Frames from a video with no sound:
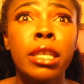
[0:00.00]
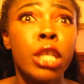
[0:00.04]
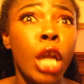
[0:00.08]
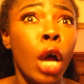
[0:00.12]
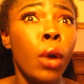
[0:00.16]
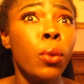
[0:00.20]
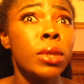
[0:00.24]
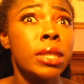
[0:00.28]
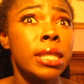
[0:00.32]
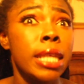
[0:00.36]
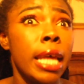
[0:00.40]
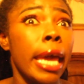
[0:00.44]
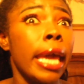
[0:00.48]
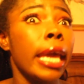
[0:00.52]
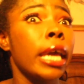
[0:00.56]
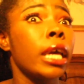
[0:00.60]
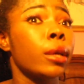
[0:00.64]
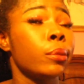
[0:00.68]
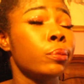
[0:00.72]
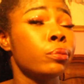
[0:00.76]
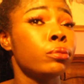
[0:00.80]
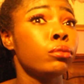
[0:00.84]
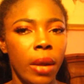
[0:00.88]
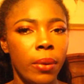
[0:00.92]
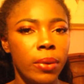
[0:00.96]
And I was like,
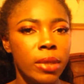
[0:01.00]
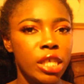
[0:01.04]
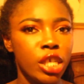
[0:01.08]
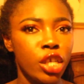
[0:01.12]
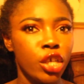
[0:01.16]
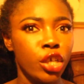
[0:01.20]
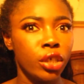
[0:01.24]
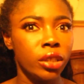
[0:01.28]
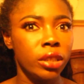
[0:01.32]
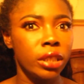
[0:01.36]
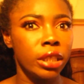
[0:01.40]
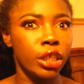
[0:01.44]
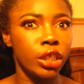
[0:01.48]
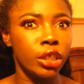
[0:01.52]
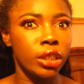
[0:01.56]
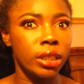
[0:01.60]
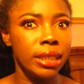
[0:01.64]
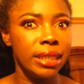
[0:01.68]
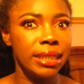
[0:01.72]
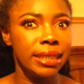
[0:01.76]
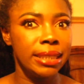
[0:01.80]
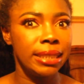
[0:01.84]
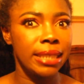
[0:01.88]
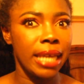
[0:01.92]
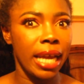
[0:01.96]
you're
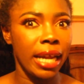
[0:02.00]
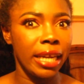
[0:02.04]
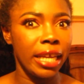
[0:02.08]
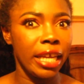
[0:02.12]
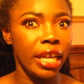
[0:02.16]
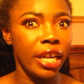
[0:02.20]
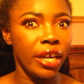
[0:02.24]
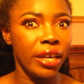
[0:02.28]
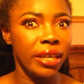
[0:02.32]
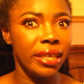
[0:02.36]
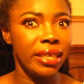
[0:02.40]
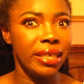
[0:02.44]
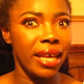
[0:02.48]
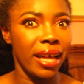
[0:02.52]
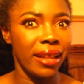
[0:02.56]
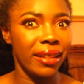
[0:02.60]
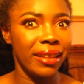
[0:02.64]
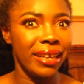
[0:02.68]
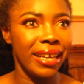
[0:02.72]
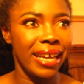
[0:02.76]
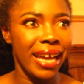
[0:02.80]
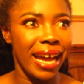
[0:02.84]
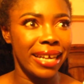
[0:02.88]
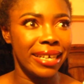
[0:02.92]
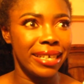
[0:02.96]
literally standing here
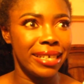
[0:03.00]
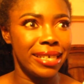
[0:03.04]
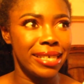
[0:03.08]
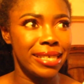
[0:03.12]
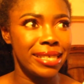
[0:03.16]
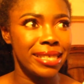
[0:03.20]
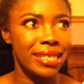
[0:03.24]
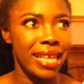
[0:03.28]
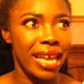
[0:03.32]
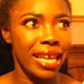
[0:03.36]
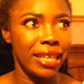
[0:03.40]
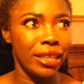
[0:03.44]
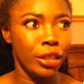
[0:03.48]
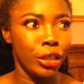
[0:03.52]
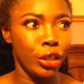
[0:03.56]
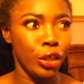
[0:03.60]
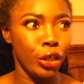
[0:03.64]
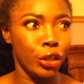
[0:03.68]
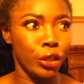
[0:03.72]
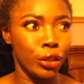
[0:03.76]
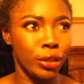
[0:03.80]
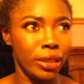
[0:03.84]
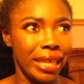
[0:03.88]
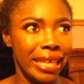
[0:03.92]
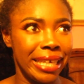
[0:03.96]
yelling at us and
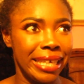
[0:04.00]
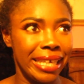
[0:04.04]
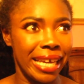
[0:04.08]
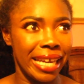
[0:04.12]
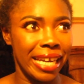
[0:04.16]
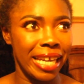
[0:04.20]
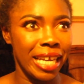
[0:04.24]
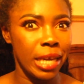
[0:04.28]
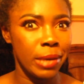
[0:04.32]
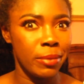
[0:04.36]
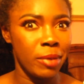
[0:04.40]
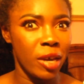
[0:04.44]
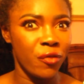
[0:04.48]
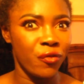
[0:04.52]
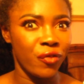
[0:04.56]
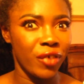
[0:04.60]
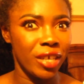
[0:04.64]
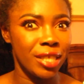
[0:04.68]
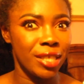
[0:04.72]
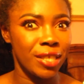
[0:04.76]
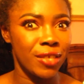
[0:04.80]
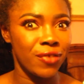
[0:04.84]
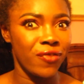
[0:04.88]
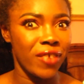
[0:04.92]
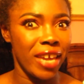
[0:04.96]
you're like getting in my
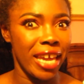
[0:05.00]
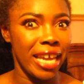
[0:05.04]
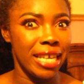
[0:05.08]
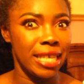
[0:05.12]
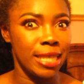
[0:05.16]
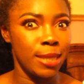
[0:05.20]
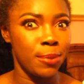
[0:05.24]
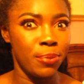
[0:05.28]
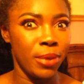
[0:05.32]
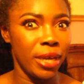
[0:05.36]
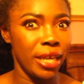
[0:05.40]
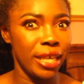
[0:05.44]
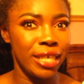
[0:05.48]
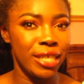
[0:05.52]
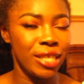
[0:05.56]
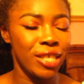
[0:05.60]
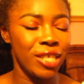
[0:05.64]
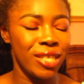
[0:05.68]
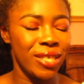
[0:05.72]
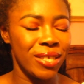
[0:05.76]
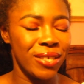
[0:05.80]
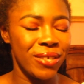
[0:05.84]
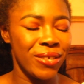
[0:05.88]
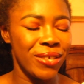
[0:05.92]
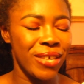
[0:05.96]
friend's face, but
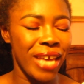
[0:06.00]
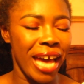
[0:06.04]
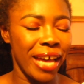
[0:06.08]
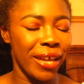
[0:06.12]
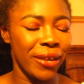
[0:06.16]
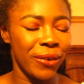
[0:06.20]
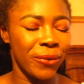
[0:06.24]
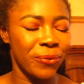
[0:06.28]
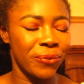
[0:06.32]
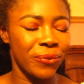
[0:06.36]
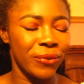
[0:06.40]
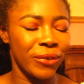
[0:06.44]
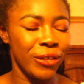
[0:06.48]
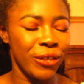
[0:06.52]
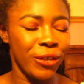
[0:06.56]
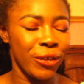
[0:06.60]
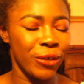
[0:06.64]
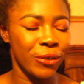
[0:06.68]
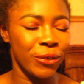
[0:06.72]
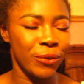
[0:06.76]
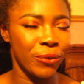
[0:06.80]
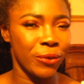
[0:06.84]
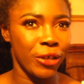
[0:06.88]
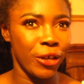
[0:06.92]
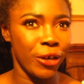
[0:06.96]
it's, yeah,
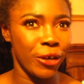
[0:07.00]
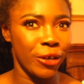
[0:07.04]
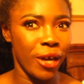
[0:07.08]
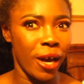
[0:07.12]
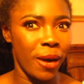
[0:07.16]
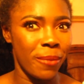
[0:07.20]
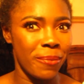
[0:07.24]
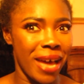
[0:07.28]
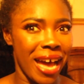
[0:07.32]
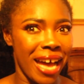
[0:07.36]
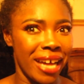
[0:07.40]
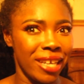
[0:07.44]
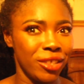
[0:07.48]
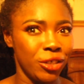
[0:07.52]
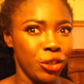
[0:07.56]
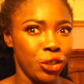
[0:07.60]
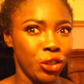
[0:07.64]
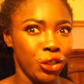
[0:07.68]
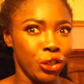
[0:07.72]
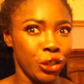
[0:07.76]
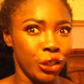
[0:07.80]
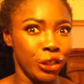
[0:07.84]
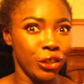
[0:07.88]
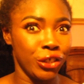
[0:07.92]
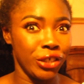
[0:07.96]
you're not mad,
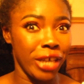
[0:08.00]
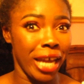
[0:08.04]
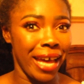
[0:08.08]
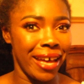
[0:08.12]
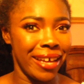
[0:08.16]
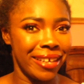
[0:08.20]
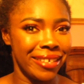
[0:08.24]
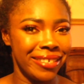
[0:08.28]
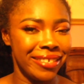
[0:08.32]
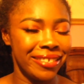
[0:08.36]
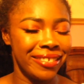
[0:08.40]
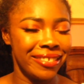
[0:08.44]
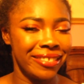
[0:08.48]
sure Jan.